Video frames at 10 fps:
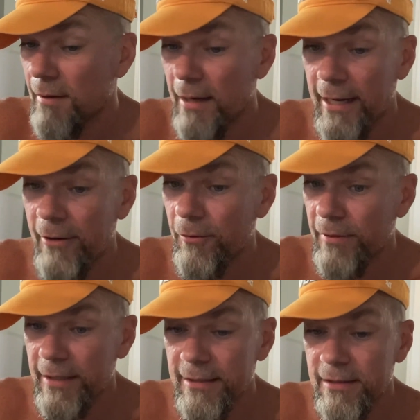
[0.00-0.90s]
I
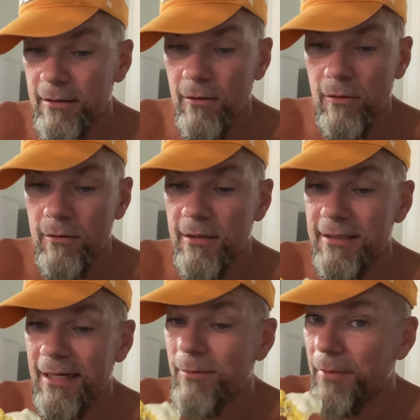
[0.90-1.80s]
don't think so, because
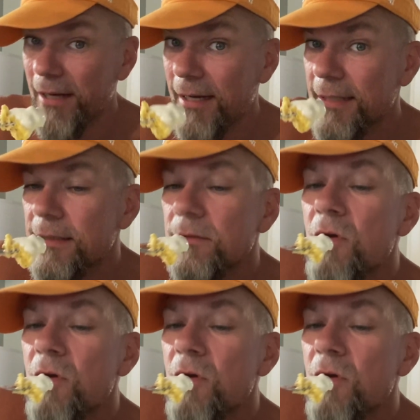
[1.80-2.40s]
I'm not.